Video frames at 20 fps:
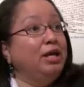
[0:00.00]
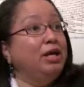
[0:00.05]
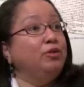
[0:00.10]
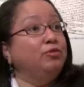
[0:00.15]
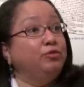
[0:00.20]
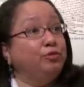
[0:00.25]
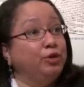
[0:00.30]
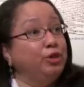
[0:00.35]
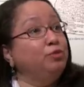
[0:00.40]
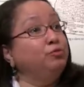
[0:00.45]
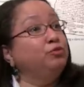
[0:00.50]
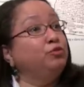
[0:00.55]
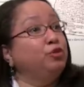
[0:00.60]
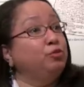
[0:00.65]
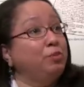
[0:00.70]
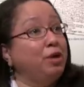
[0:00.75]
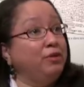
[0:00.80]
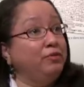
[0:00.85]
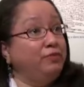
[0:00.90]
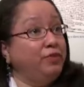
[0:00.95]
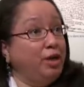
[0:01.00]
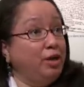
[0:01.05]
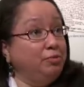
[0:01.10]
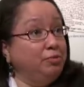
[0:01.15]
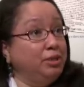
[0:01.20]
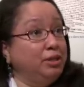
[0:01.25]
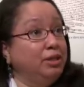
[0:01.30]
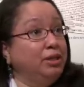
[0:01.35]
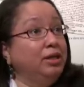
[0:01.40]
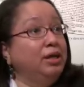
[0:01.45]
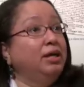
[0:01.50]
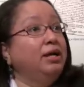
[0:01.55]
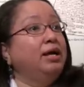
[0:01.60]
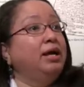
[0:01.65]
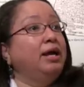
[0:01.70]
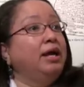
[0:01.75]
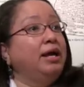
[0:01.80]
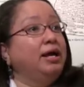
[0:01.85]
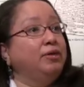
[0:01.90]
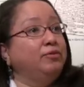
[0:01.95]
and freedom for my family
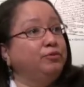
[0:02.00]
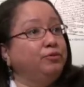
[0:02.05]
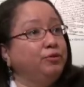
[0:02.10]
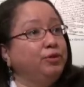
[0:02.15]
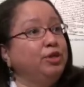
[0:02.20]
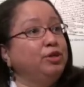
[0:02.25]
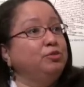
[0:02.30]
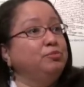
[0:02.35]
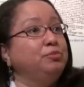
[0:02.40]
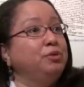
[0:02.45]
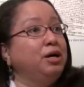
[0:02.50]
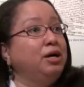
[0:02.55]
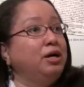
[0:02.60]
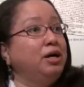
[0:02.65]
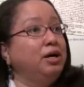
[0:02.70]
and freedom